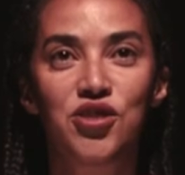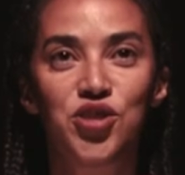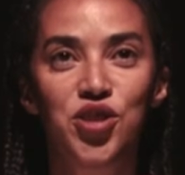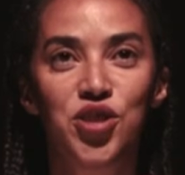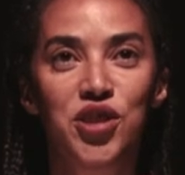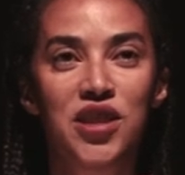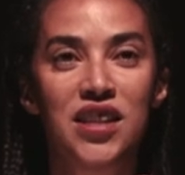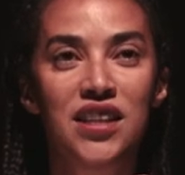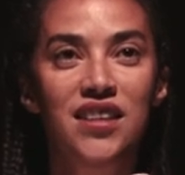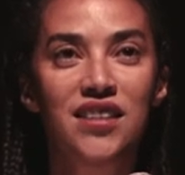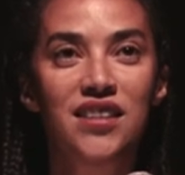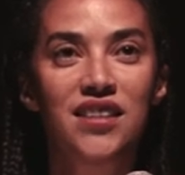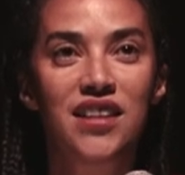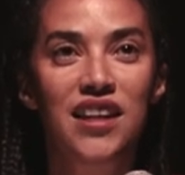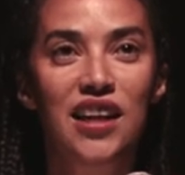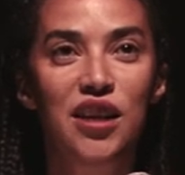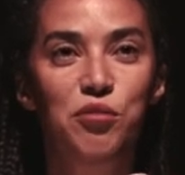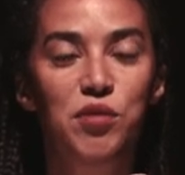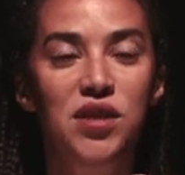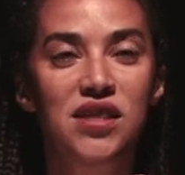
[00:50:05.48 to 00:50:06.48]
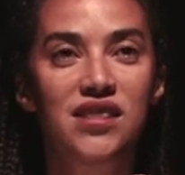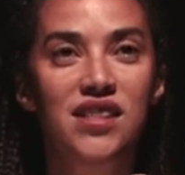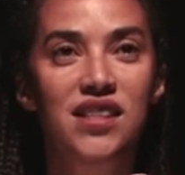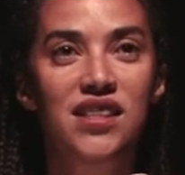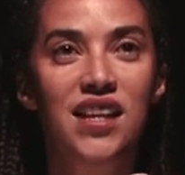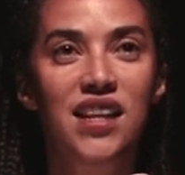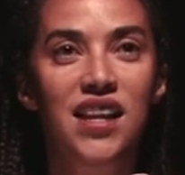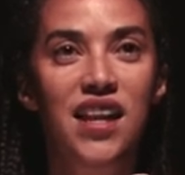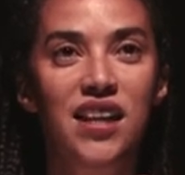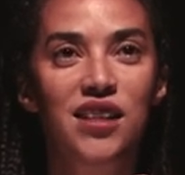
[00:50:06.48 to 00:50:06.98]
Julian, can we see
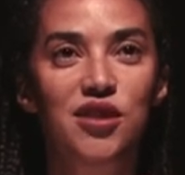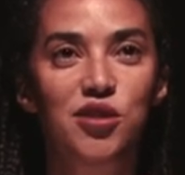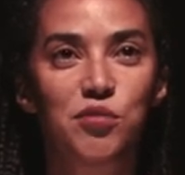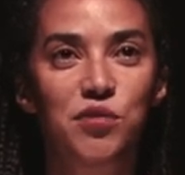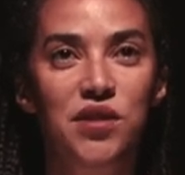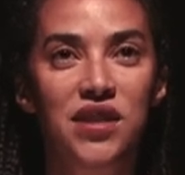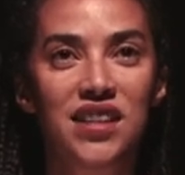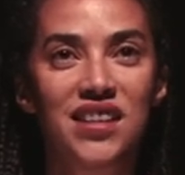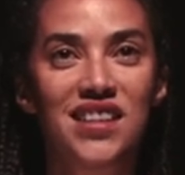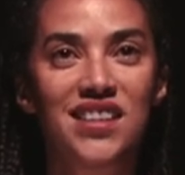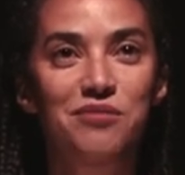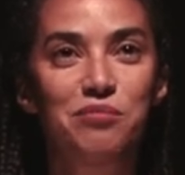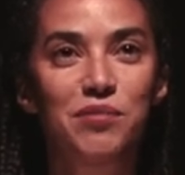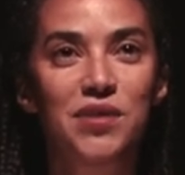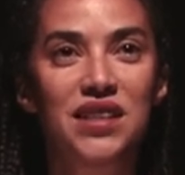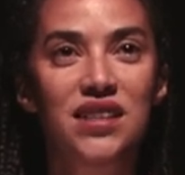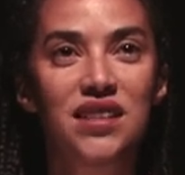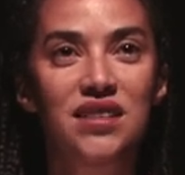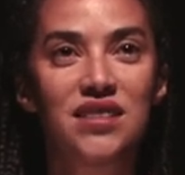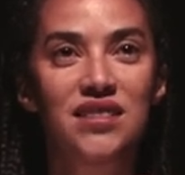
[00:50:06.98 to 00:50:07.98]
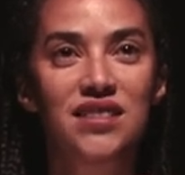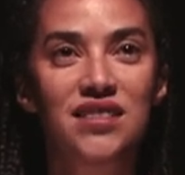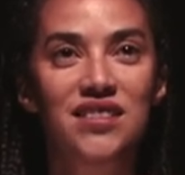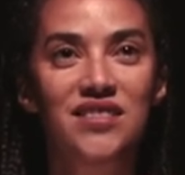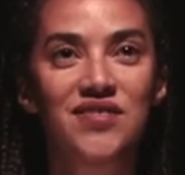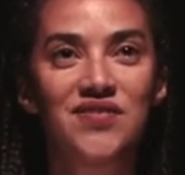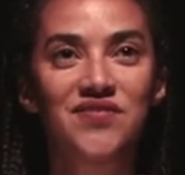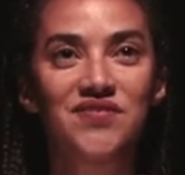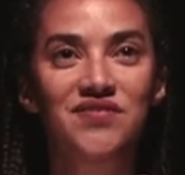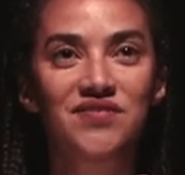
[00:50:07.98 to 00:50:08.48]
the next one, please?